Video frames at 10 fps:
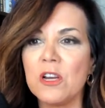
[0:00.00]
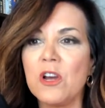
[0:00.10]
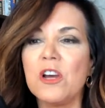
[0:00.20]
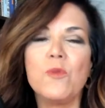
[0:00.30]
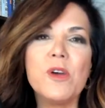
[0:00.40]

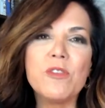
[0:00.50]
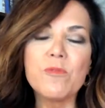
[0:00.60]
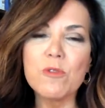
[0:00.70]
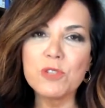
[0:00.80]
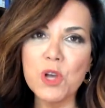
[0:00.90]
We
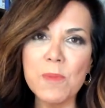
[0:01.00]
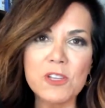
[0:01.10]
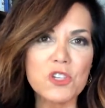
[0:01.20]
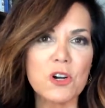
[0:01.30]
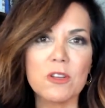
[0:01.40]
throw so
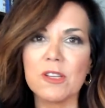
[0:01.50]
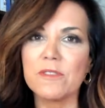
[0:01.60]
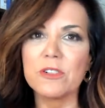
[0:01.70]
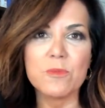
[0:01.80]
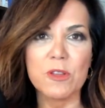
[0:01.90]
much at our
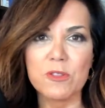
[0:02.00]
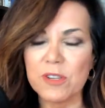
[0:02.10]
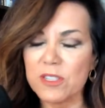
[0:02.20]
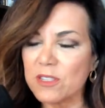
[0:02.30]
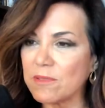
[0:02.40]
livers, whether
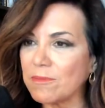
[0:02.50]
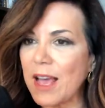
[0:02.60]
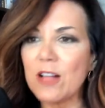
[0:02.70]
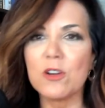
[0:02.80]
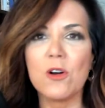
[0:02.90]
it's
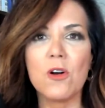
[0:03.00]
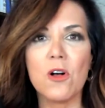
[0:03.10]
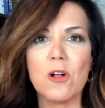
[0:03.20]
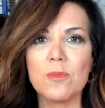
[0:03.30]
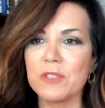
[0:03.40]

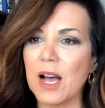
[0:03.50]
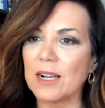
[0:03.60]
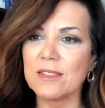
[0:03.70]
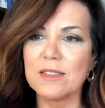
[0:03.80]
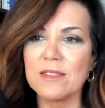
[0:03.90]
alcohol,
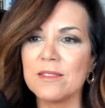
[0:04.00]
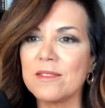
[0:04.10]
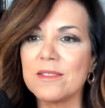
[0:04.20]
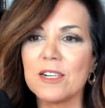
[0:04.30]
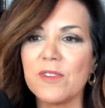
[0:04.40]
toxins,
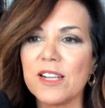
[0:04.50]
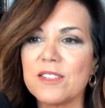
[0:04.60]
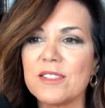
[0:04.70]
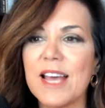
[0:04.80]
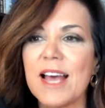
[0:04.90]

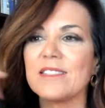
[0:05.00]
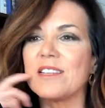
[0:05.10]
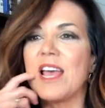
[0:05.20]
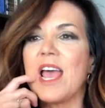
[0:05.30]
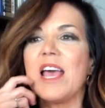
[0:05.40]
cigarettes,
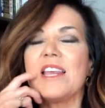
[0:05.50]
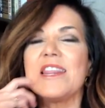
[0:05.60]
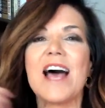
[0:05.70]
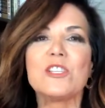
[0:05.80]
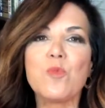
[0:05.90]
statins.
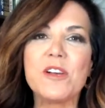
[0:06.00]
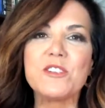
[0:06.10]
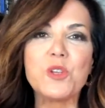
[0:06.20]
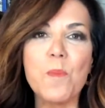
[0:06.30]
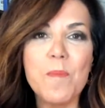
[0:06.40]
That's why
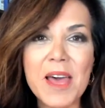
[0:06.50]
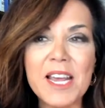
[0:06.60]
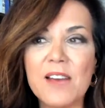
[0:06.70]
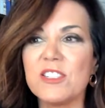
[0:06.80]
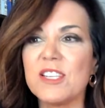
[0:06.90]
so
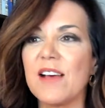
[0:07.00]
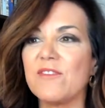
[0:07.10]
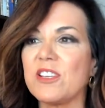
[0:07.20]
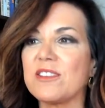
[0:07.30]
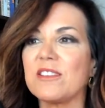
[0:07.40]
many of us have
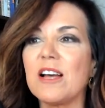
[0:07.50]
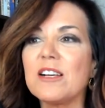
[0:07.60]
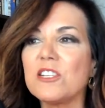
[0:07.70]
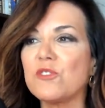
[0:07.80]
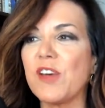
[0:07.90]
this
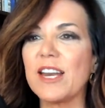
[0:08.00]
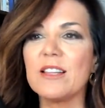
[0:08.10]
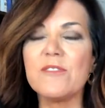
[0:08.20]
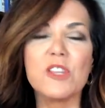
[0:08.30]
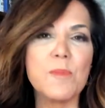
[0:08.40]
sluggish fatty
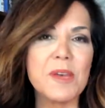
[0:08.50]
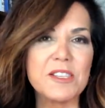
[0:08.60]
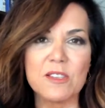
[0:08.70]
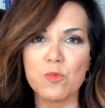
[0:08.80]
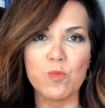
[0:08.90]
liver that
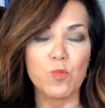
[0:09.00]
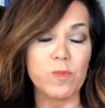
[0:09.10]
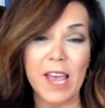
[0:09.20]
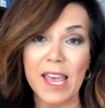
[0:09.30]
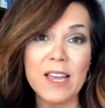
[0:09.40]
makes us
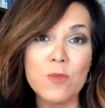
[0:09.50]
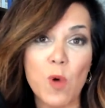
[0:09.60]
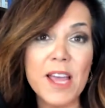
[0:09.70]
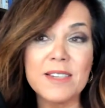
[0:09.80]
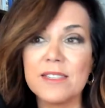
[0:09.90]
gain
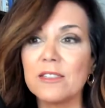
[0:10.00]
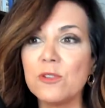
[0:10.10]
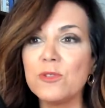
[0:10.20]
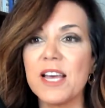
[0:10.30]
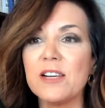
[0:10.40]
weight and
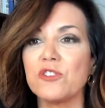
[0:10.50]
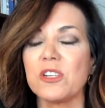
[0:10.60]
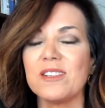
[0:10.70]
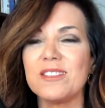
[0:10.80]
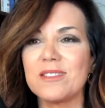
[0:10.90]
lose
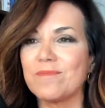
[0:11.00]
energy. It's